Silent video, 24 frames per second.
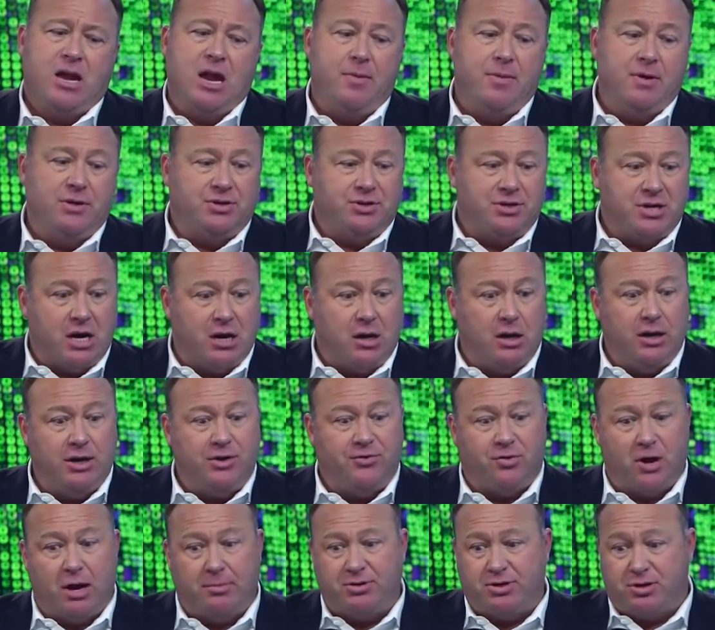And then
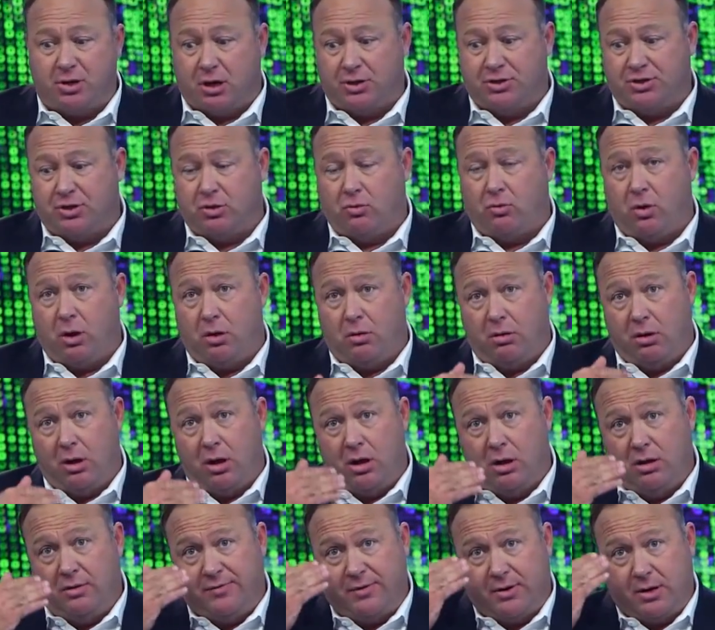suddenly Trump starts to
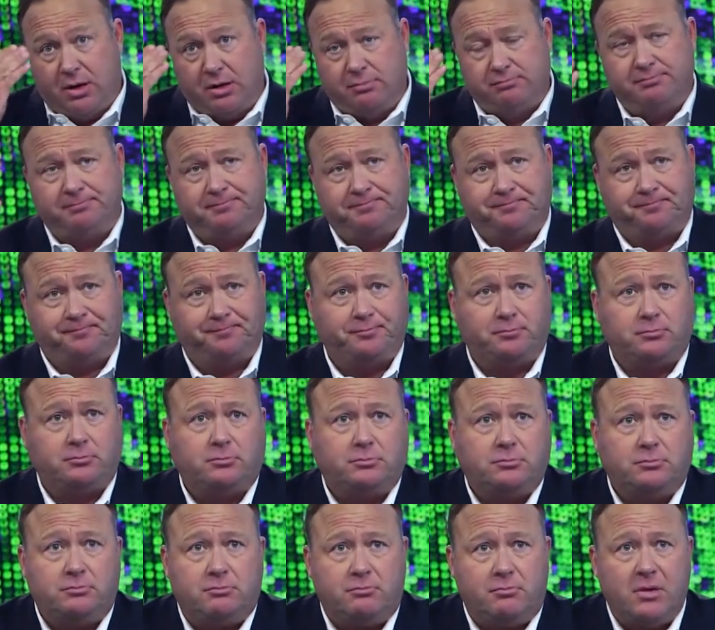roll over,
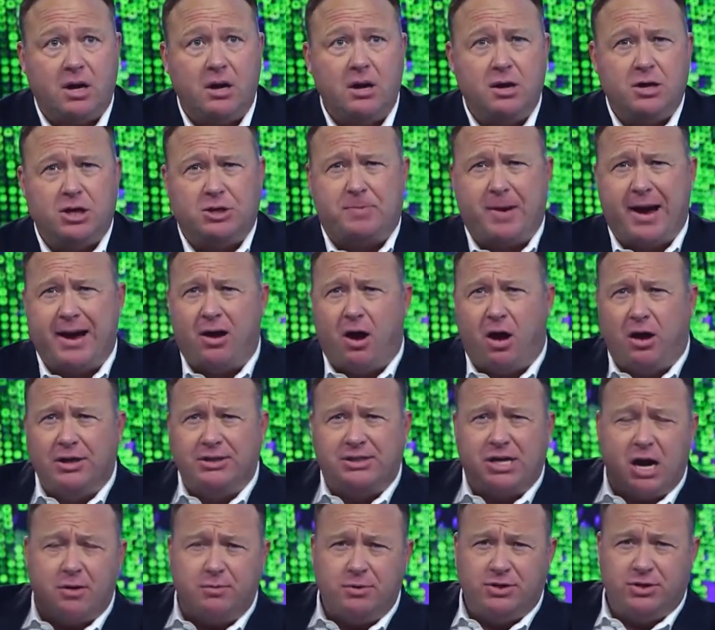despite
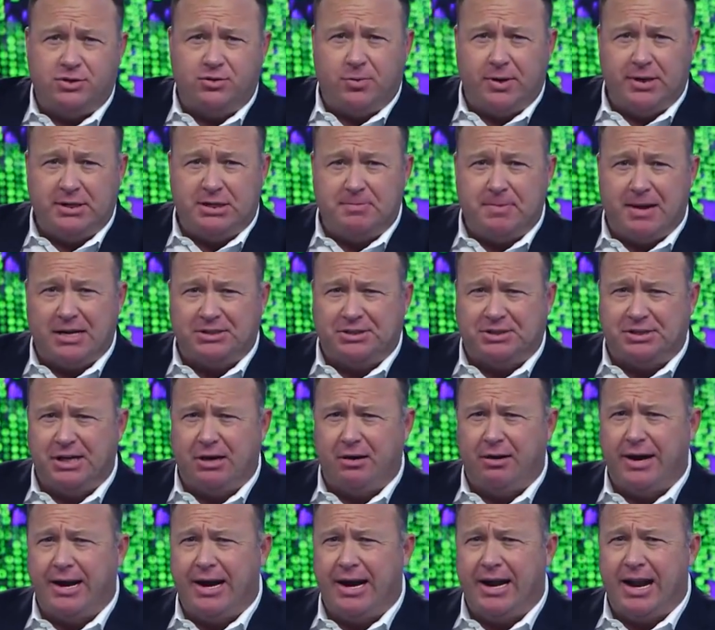all his hundreds of tweets about
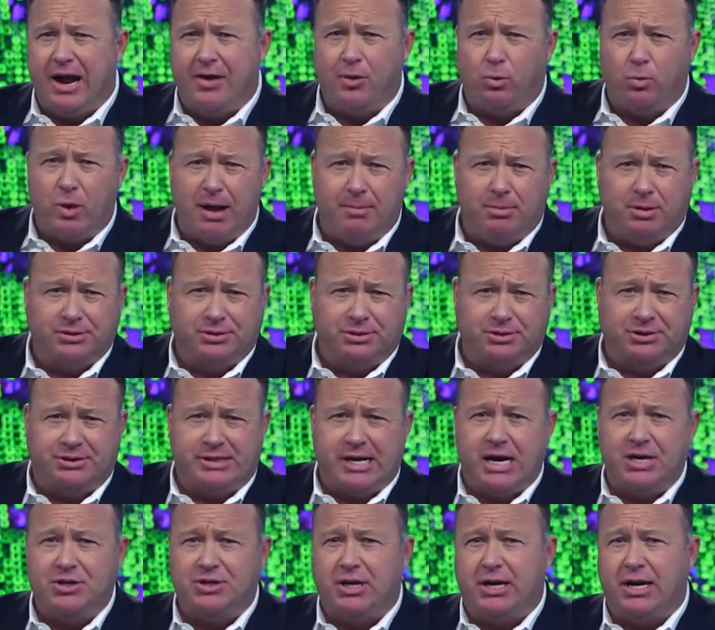Syria and how the rebels are
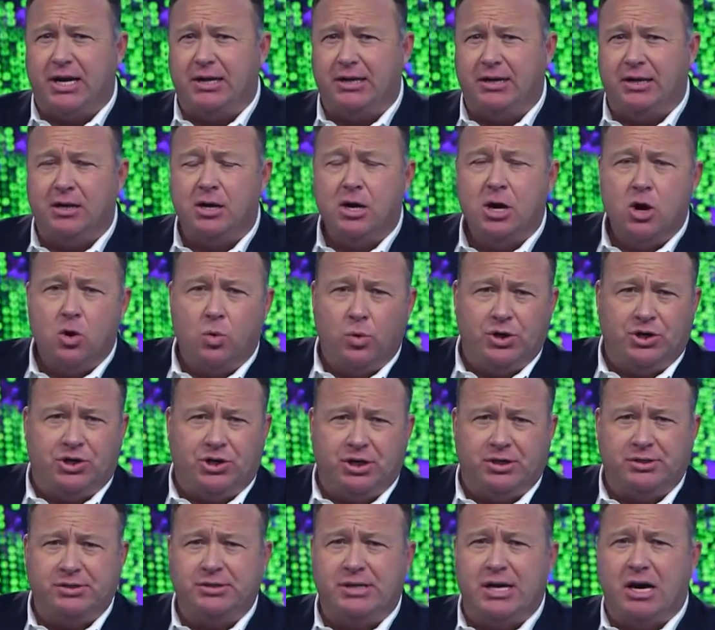staging it and we
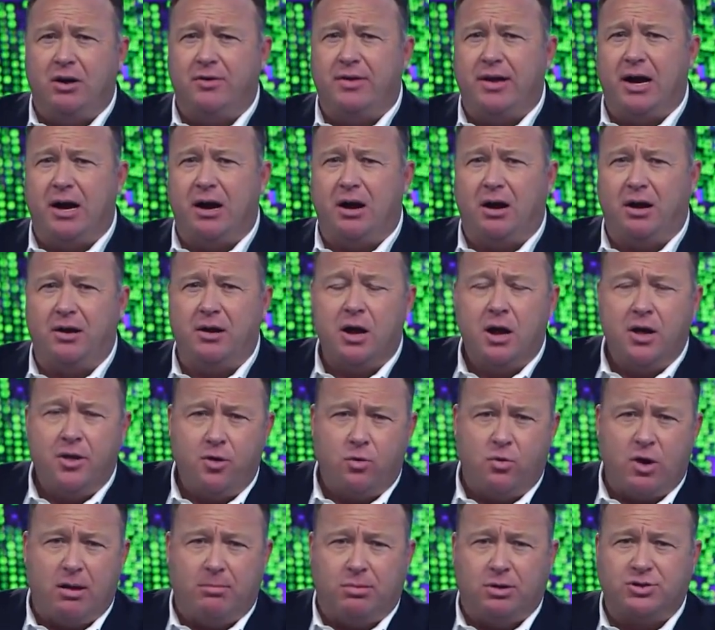shouldn't go there and
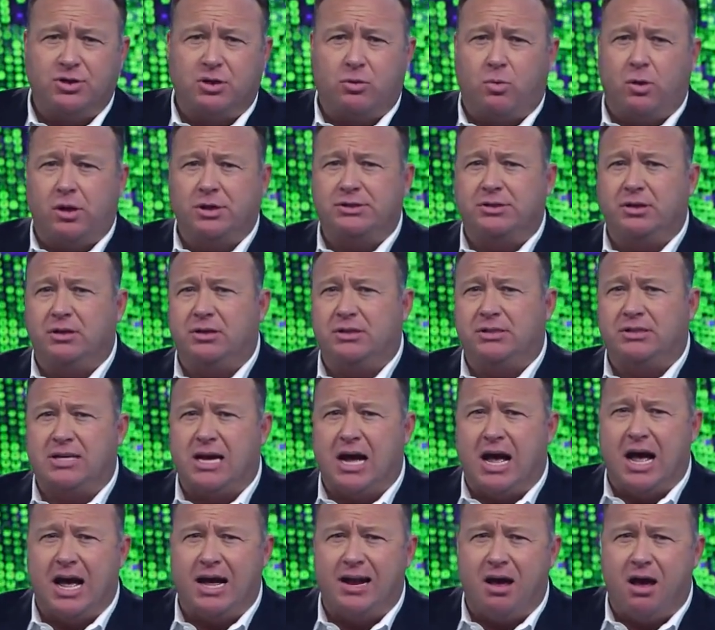the rebels are worse than
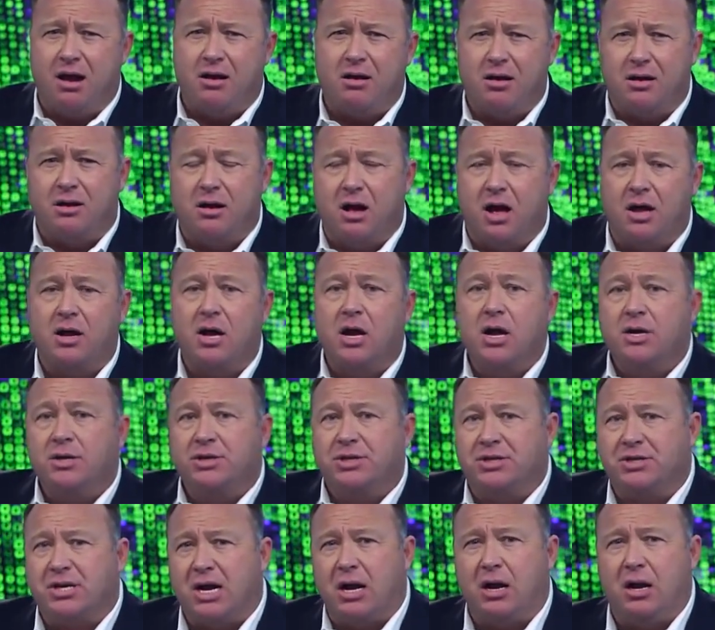Assad, on and on and on.
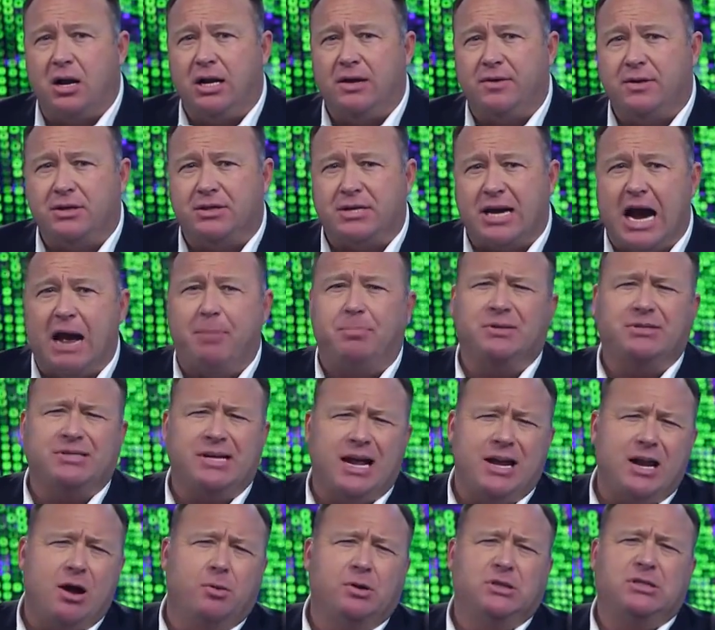Suddenly this
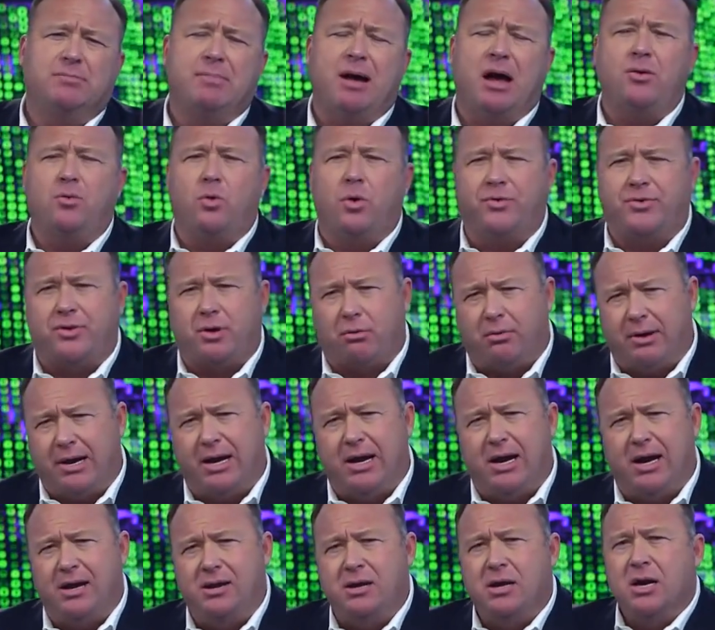happens. And I know it's about North
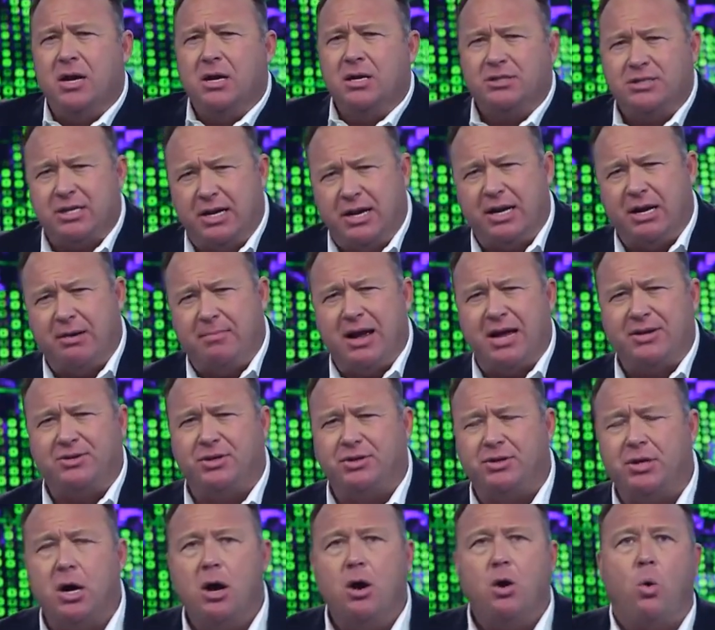Korea and sending a
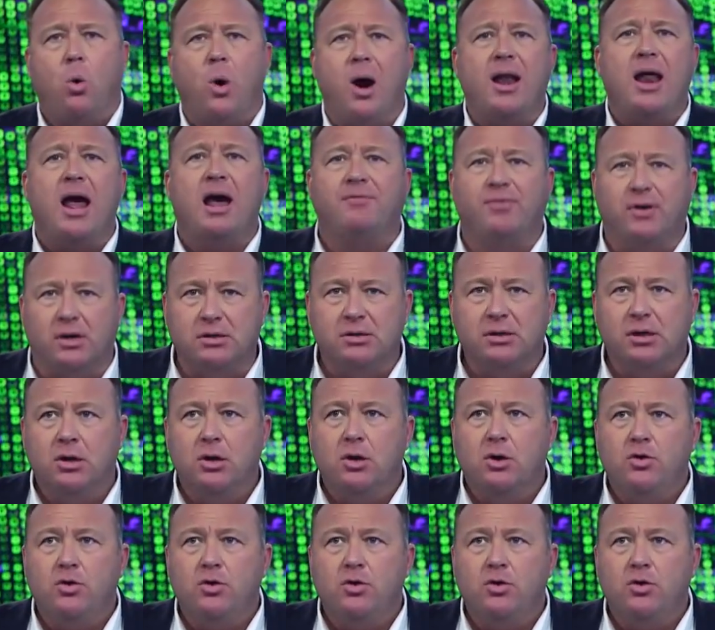message, whatever.